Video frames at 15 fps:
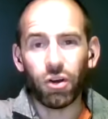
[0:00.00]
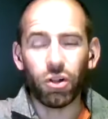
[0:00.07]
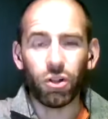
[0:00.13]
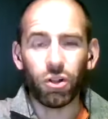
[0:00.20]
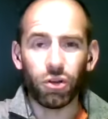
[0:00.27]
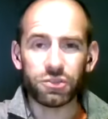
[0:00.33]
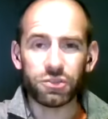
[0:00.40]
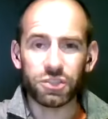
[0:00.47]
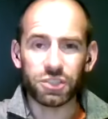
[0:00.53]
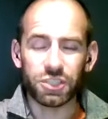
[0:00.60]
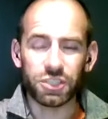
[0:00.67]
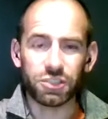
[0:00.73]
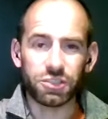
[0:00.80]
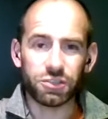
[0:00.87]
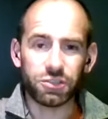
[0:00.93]
look at lots
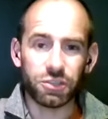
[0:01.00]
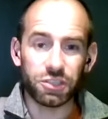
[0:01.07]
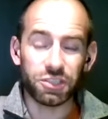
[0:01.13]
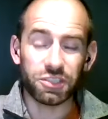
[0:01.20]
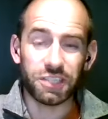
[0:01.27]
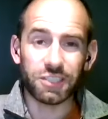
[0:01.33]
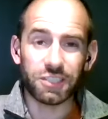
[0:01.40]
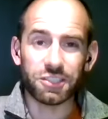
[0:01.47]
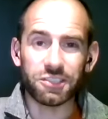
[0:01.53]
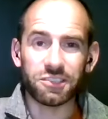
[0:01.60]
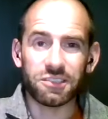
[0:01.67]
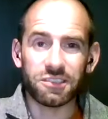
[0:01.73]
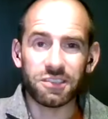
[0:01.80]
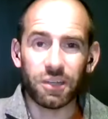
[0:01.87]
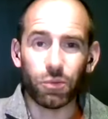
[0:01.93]
of just
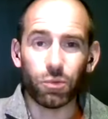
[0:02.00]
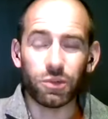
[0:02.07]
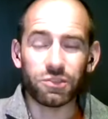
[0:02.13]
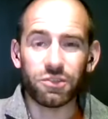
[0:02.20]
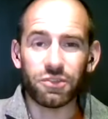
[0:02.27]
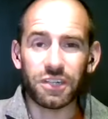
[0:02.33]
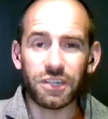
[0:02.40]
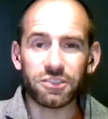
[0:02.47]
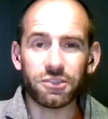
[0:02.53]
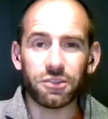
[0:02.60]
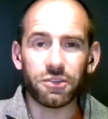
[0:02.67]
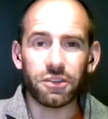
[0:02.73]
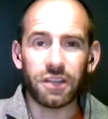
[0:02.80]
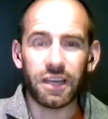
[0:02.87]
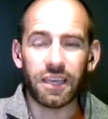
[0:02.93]
jurisdictions to say, what's the risk
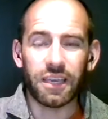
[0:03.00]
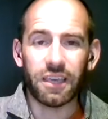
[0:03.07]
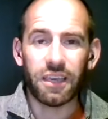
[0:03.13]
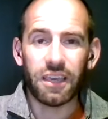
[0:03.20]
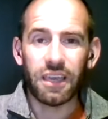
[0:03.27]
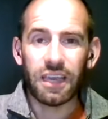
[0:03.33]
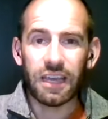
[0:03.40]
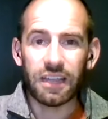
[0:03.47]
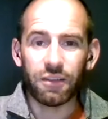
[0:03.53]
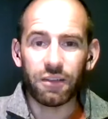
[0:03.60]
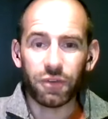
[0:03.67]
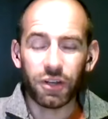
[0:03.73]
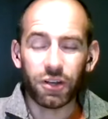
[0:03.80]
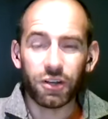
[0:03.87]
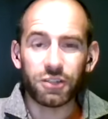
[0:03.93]
look like in
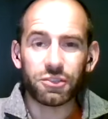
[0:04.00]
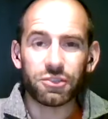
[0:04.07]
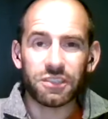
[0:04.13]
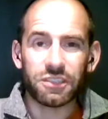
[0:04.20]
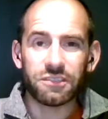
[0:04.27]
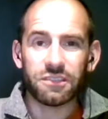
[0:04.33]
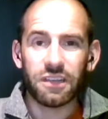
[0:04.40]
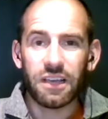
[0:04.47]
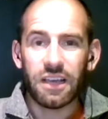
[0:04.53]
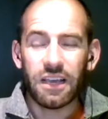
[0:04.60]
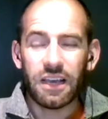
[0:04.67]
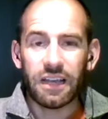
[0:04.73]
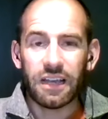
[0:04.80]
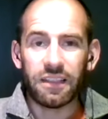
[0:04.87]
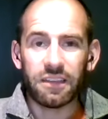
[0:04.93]
different countries?
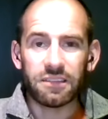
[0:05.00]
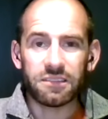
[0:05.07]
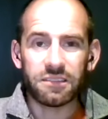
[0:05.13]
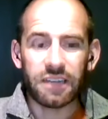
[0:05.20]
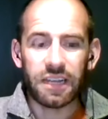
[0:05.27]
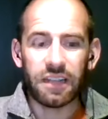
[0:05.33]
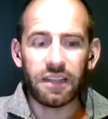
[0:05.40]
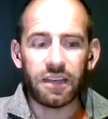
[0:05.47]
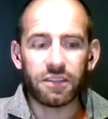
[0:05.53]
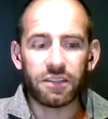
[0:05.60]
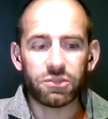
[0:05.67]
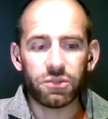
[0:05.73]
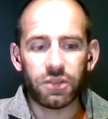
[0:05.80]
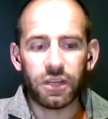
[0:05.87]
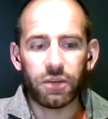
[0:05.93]
And they assign that.
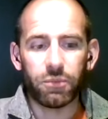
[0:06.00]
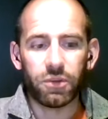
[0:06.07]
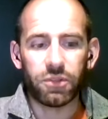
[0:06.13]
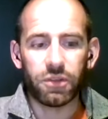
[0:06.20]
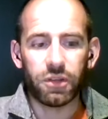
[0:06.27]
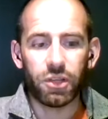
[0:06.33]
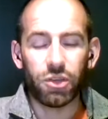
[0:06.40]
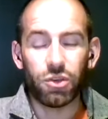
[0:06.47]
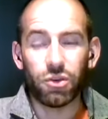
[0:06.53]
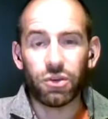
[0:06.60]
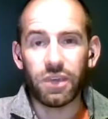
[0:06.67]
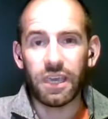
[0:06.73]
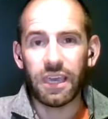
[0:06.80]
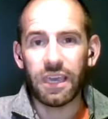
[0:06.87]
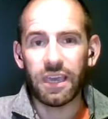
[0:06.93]
So then within the
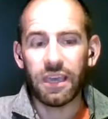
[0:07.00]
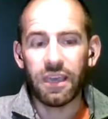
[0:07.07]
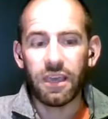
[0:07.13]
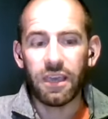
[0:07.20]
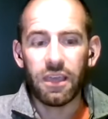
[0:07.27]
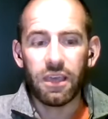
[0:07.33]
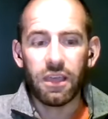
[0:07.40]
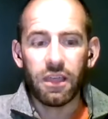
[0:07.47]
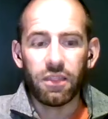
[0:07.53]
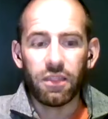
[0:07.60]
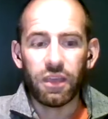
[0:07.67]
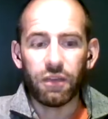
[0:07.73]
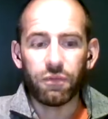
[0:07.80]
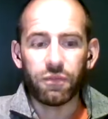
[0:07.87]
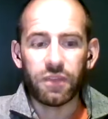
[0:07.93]
UK,
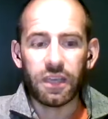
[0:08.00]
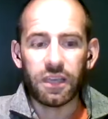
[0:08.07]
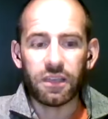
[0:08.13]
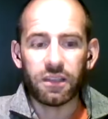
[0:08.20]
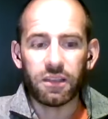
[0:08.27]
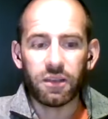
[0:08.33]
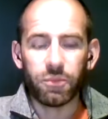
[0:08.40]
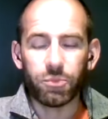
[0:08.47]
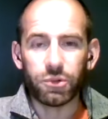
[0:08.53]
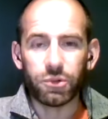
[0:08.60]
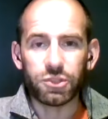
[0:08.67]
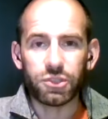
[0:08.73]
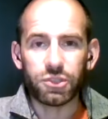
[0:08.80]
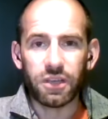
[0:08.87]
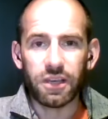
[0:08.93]
they've taken the
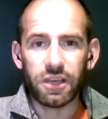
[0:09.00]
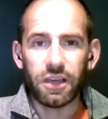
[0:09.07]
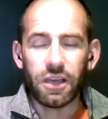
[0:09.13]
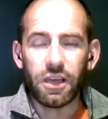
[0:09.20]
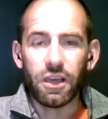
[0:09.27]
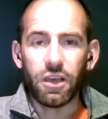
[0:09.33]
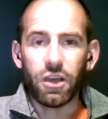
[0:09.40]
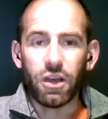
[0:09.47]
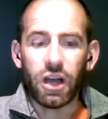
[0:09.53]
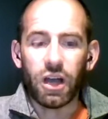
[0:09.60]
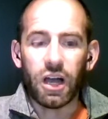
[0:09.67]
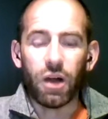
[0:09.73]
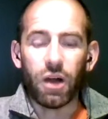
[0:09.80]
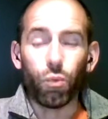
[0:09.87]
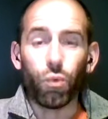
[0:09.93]
approach that
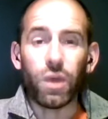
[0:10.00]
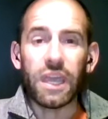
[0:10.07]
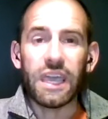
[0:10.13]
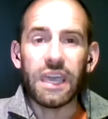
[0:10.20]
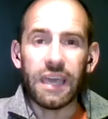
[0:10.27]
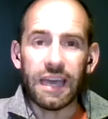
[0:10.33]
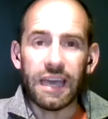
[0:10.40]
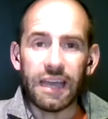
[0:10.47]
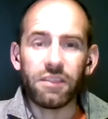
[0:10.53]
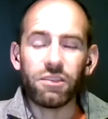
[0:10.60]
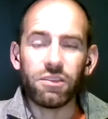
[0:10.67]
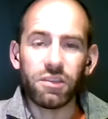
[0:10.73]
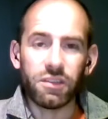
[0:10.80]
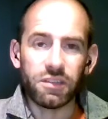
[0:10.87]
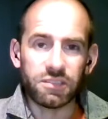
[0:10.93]
a way
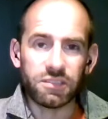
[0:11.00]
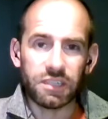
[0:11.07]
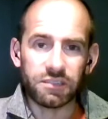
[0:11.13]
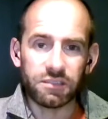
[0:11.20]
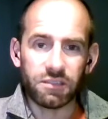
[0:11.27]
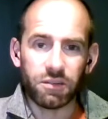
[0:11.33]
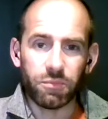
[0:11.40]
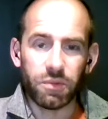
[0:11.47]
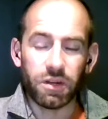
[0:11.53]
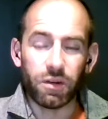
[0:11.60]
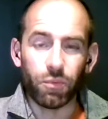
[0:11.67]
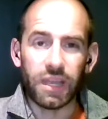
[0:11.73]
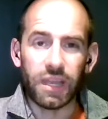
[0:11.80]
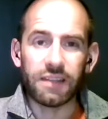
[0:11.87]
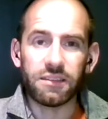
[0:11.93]
into the system and a
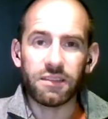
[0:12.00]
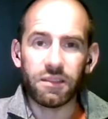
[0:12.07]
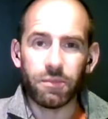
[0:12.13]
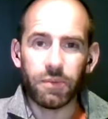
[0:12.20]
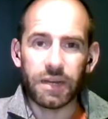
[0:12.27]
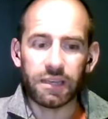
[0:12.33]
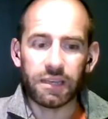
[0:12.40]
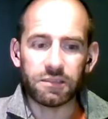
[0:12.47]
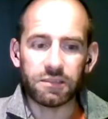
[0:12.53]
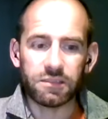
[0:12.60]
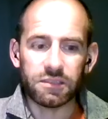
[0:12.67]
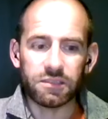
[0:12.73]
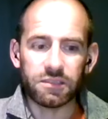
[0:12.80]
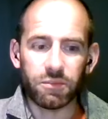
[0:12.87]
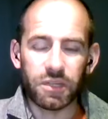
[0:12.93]
way into the banking
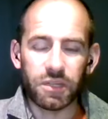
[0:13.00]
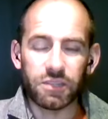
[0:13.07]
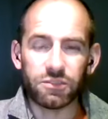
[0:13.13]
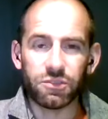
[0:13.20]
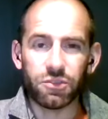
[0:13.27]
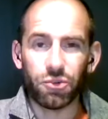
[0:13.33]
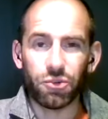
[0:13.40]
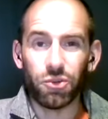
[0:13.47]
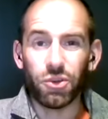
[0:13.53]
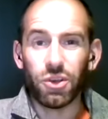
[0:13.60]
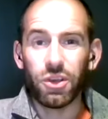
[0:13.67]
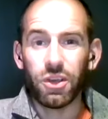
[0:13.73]
system is through